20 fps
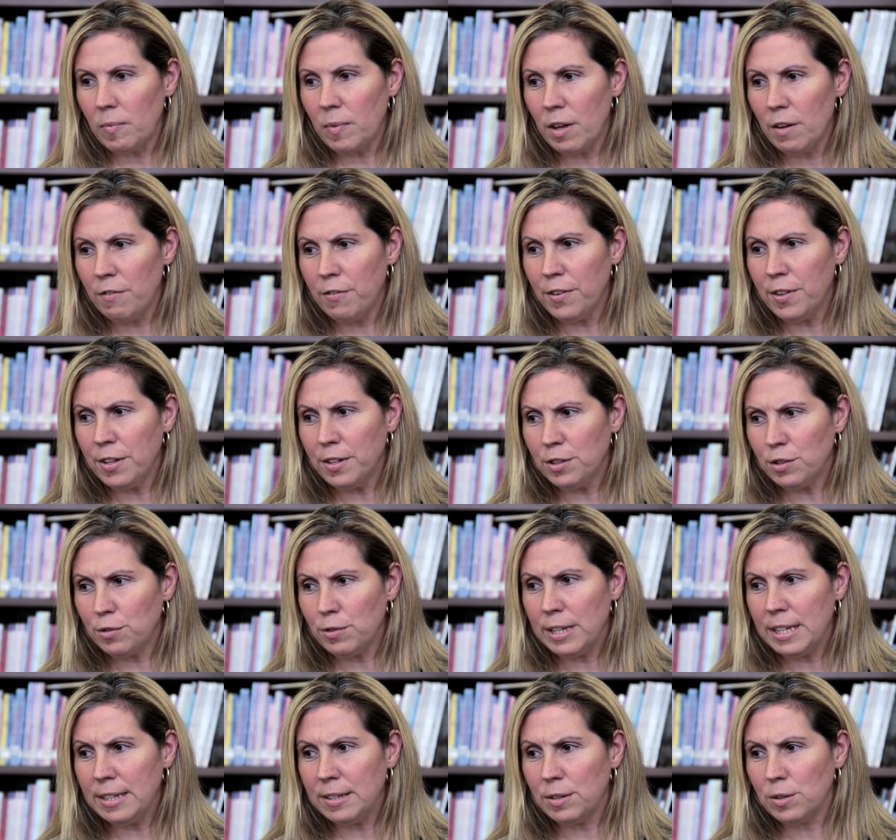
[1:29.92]
for the
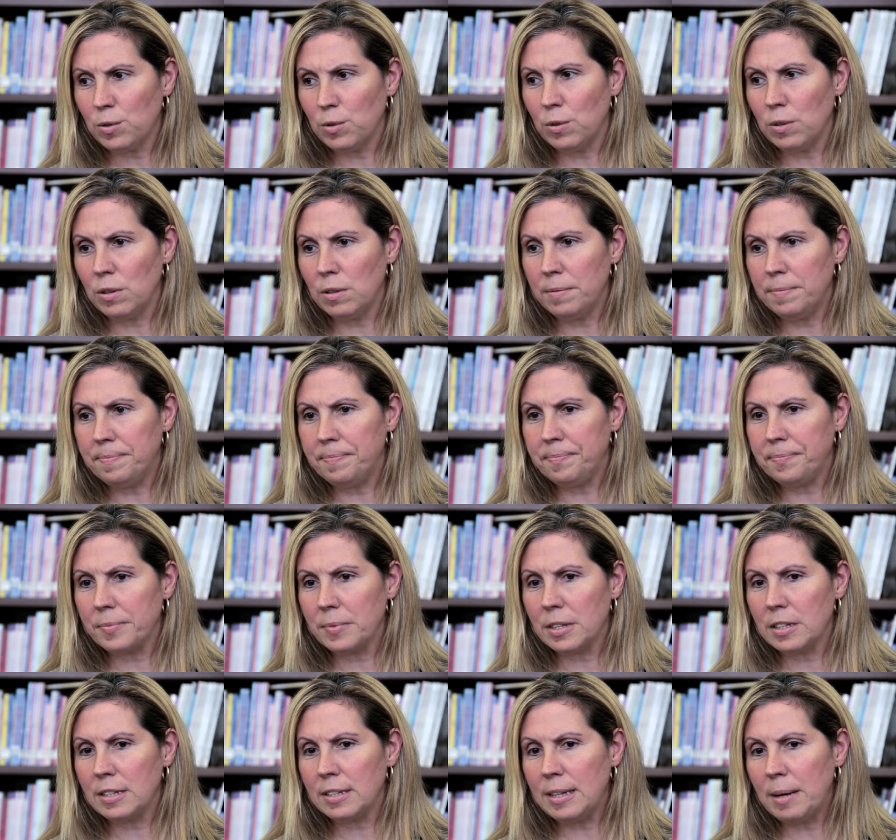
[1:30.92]
screen school,
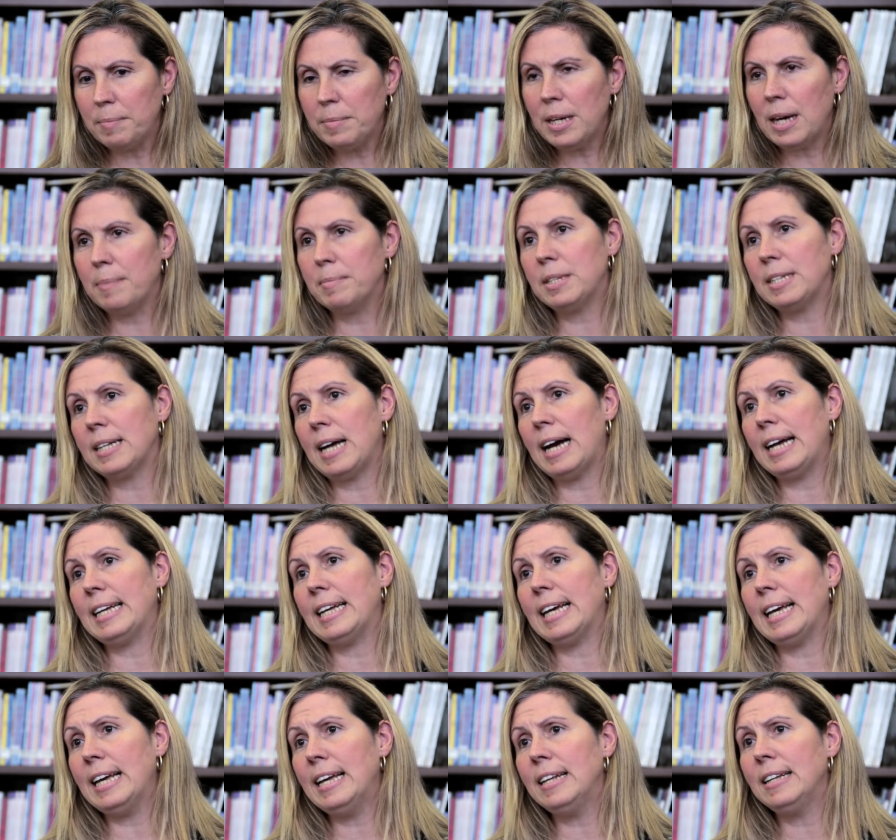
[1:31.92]
sometimes
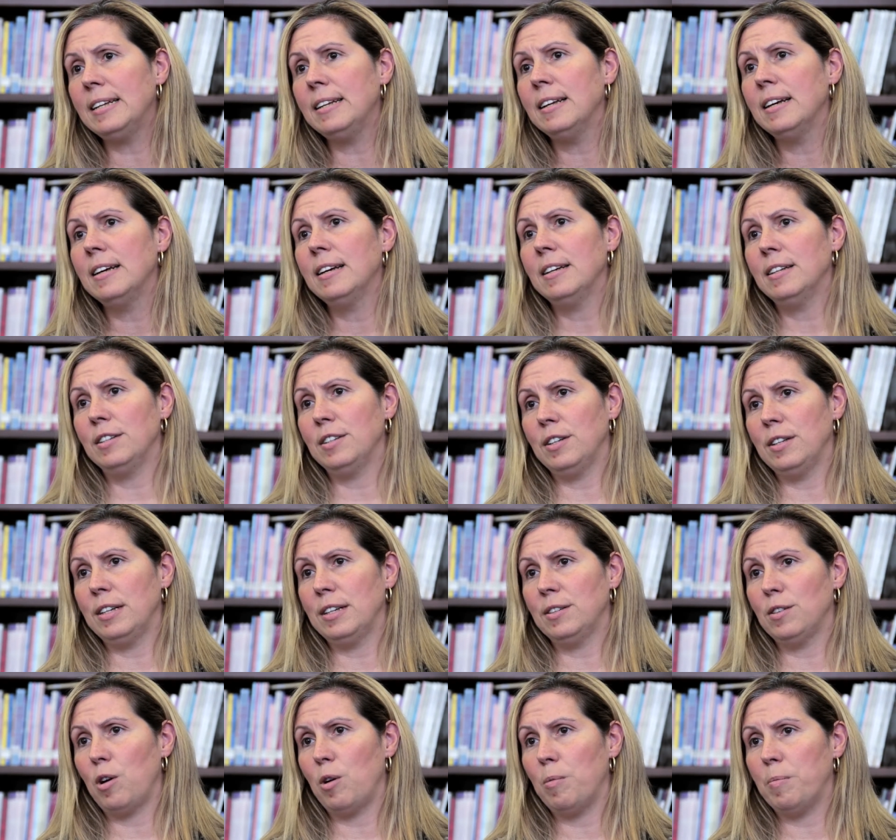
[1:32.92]
signing in to
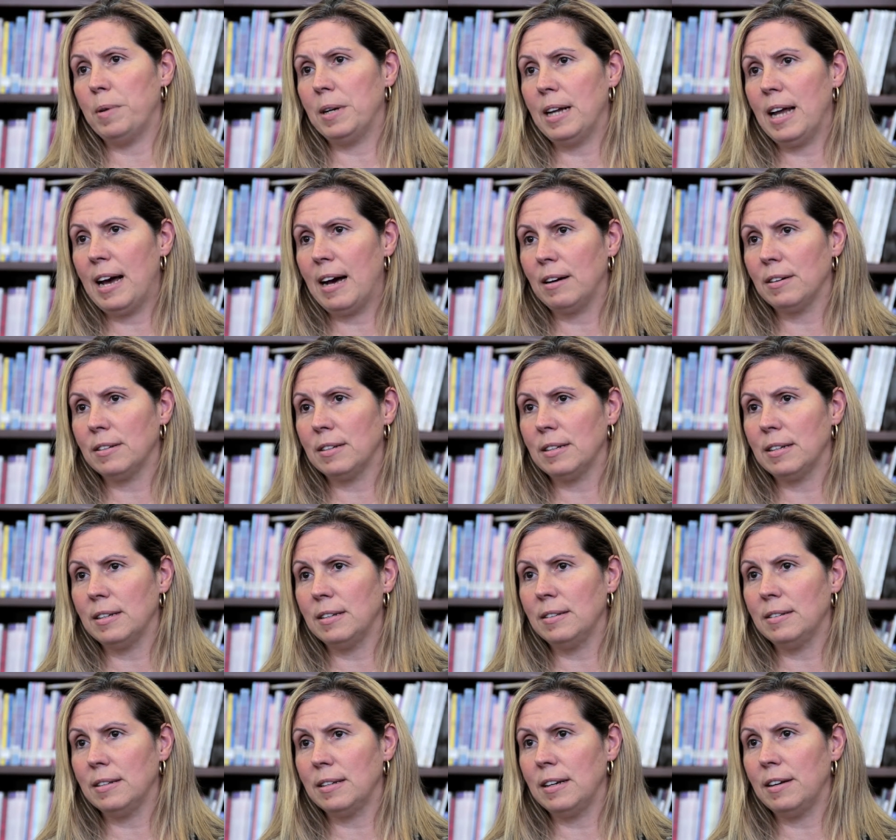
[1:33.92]
these open
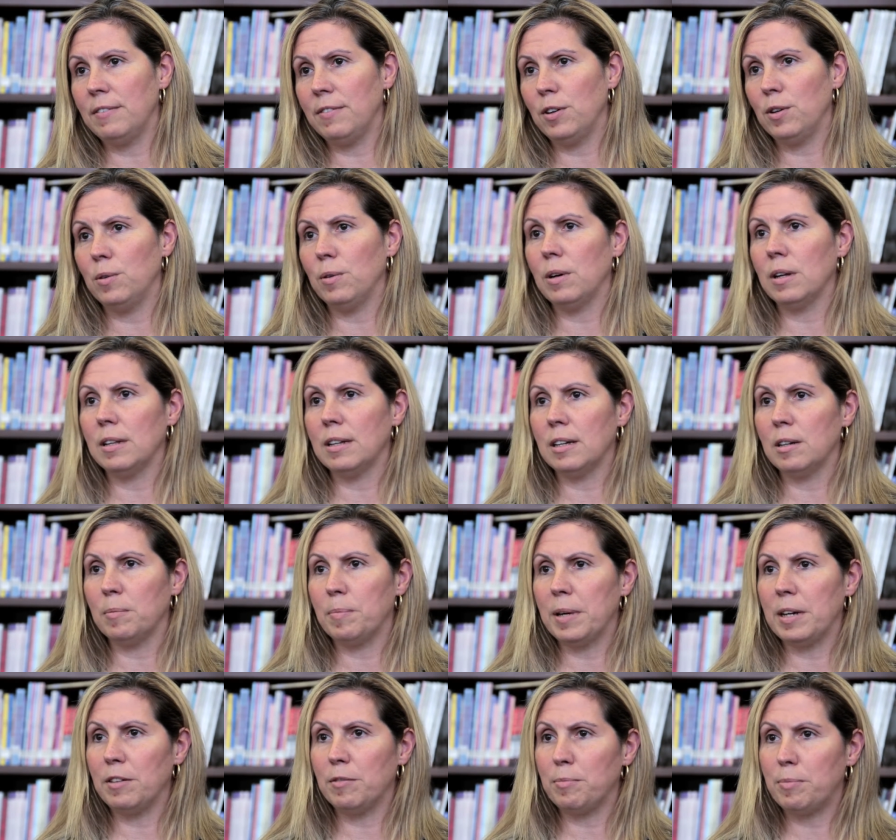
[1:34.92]
houses give you a little
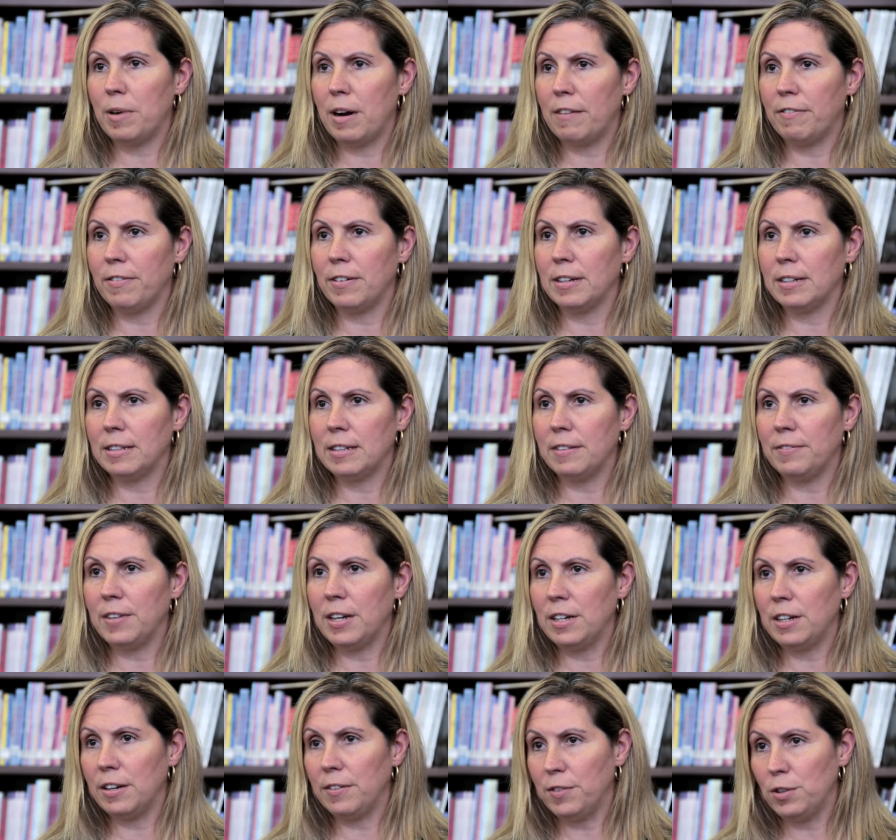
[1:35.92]
bit of preference
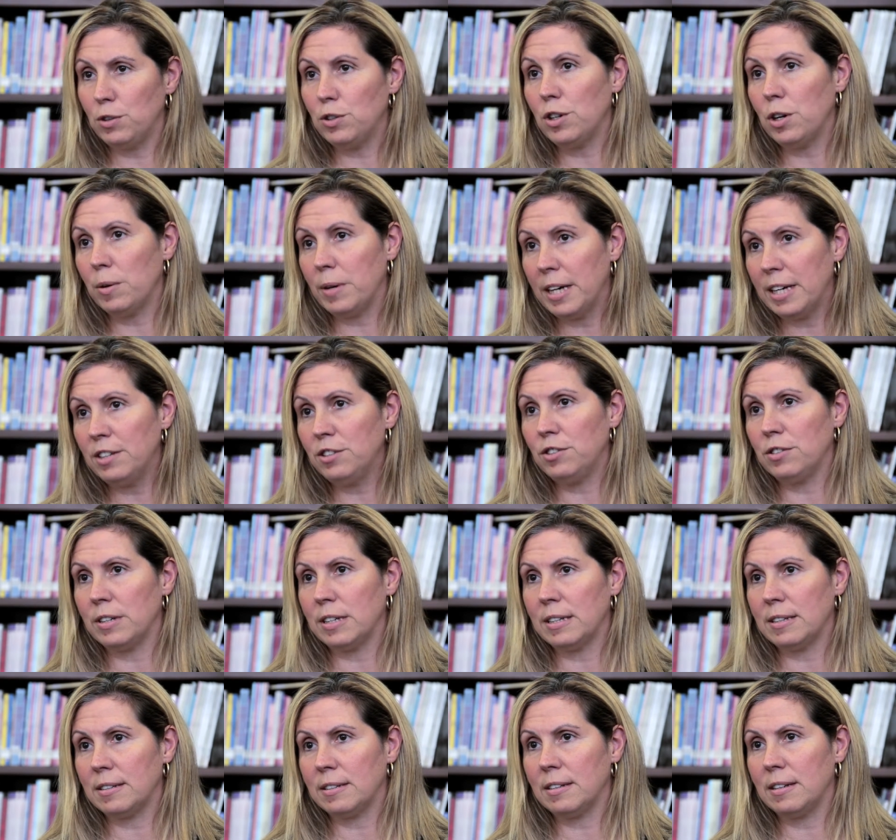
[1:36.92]
if you show
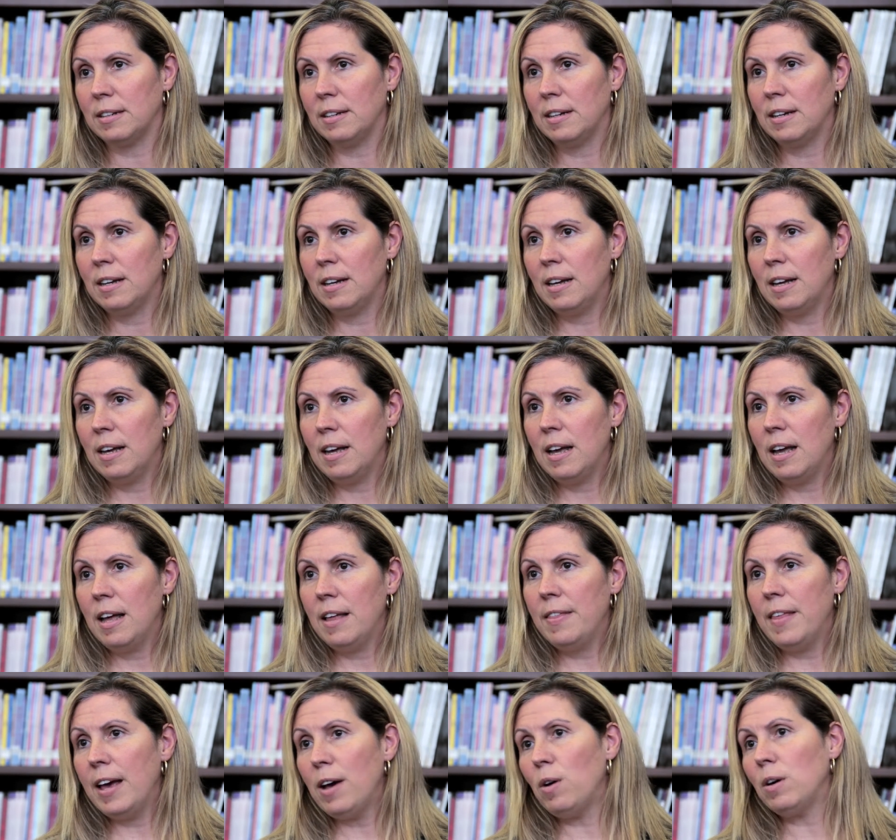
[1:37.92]
interest.
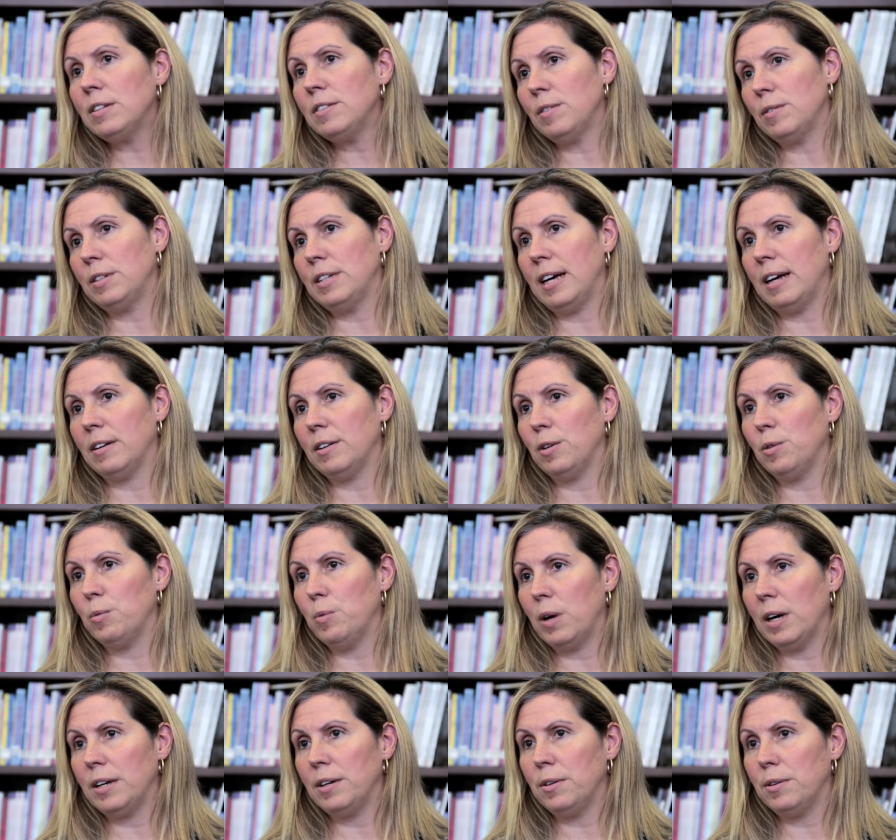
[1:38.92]
They also tell you
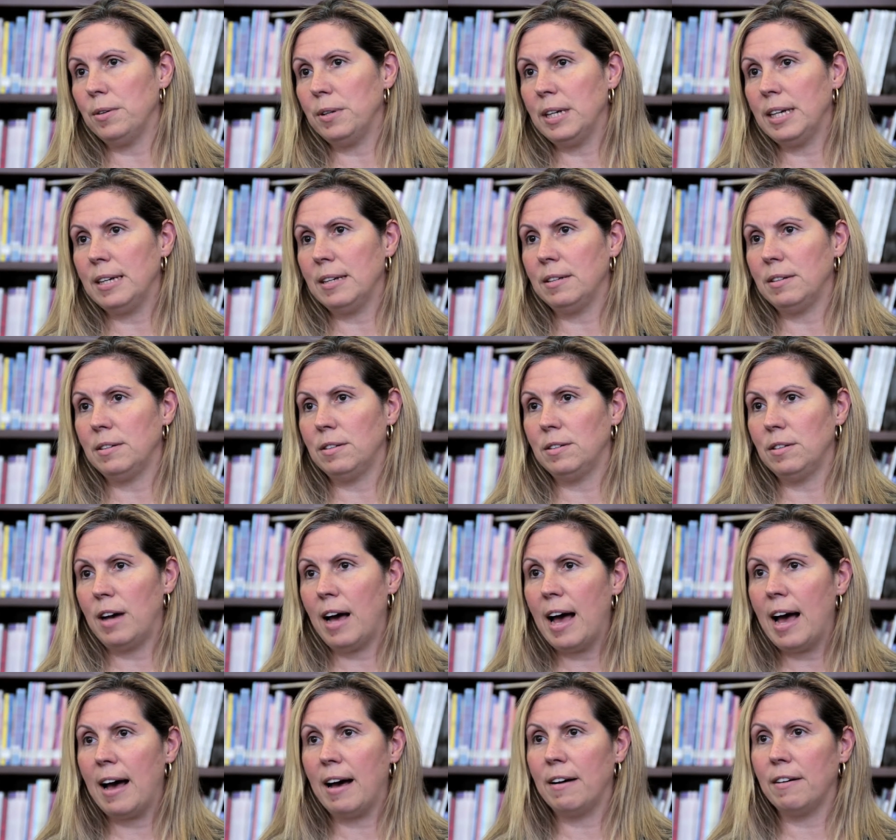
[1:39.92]
what you need to
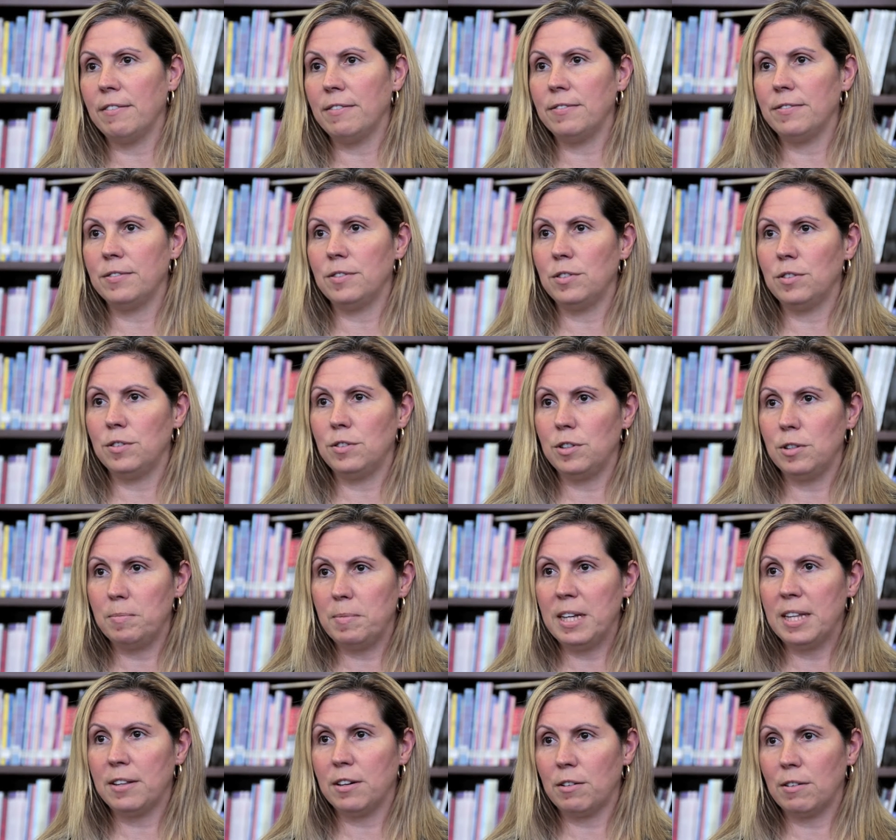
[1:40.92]
have to
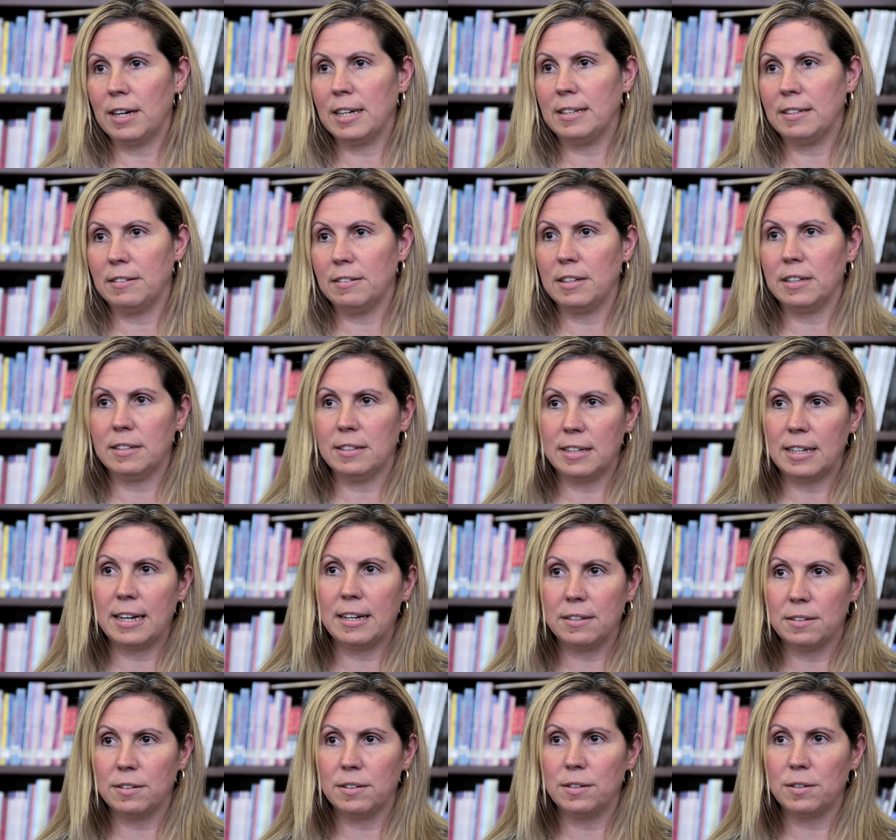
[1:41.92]
meet the criteria to
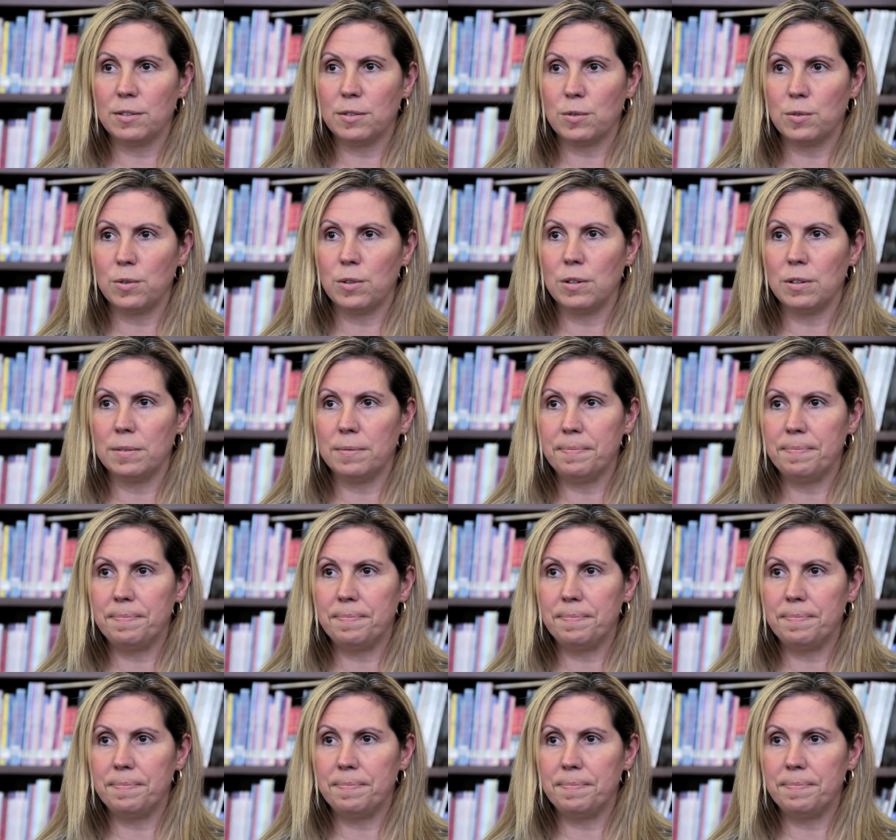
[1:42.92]
get into the school.